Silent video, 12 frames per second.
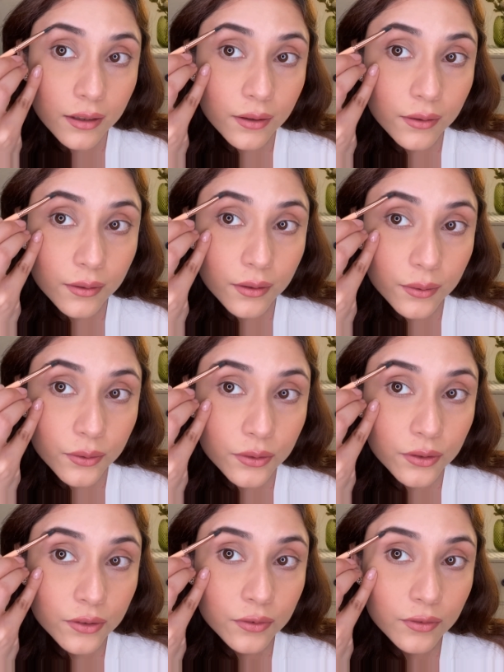Here, you
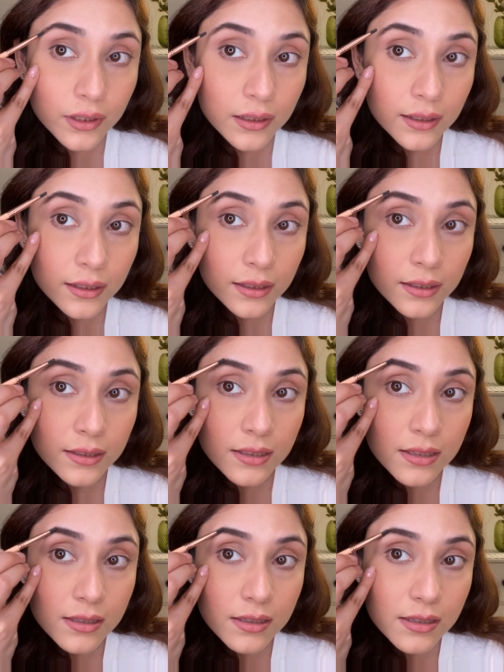just fill
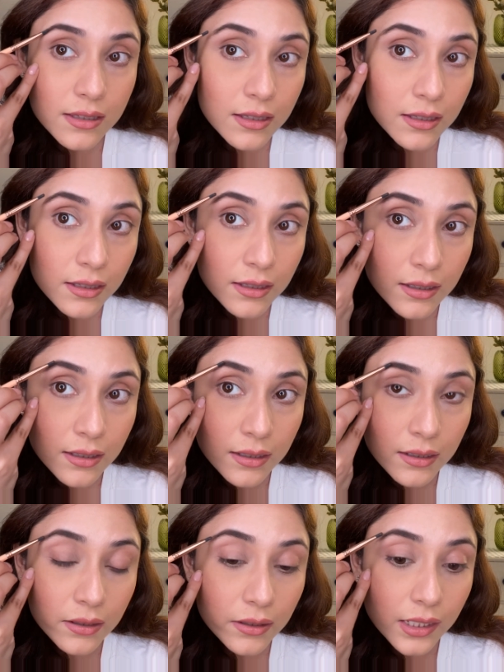this.
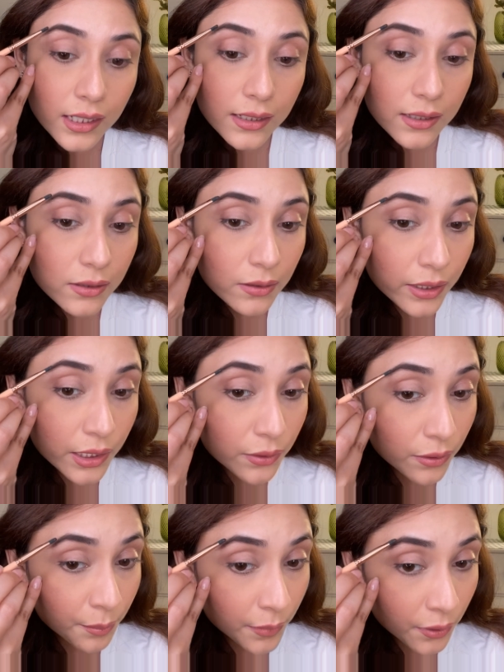Okay, I need to look
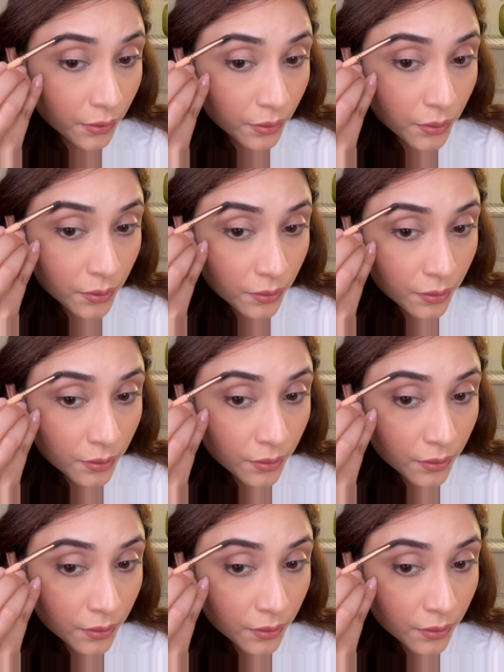into the mirror.